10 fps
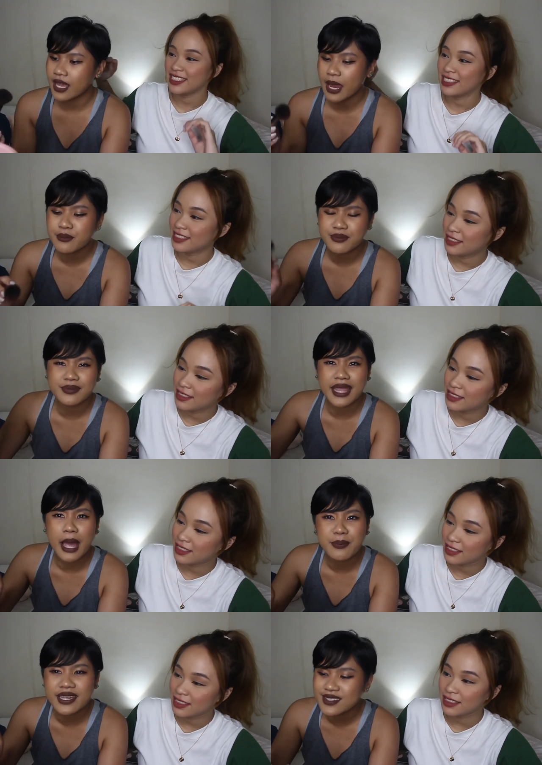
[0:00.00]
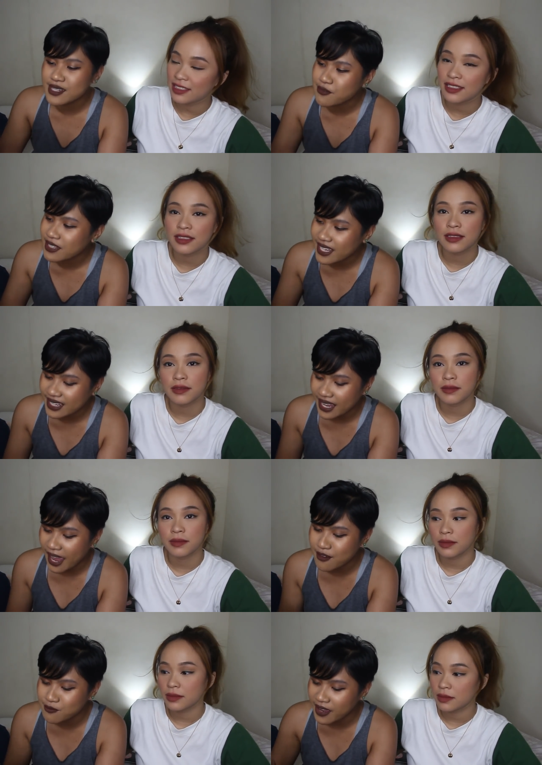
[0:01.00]
Speaker 1: I'm tapping because I feel like
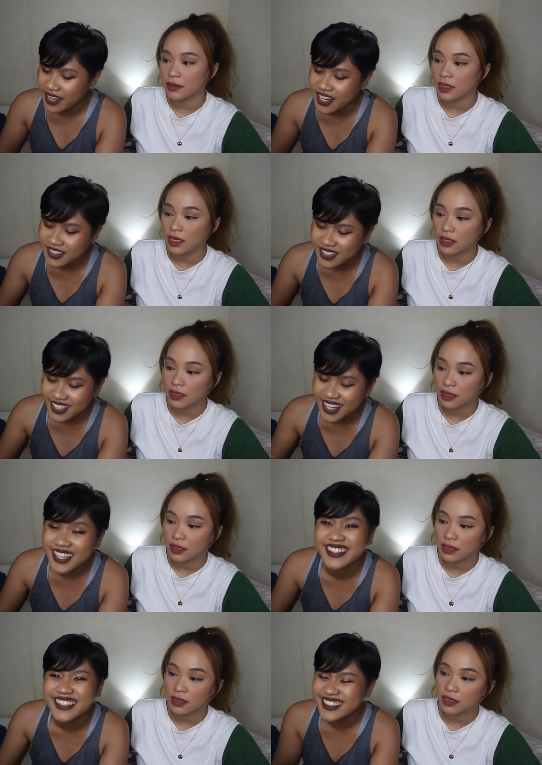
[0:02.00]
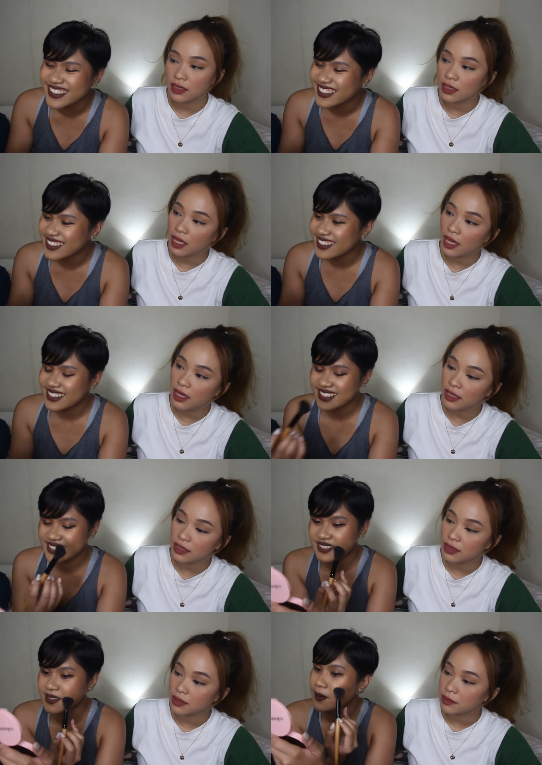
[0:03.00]
I I got a lot. Yeah.
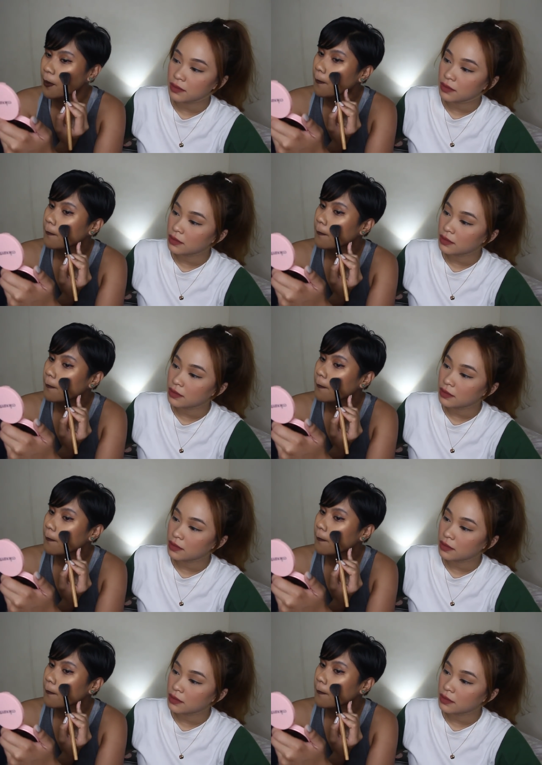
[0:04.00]
So.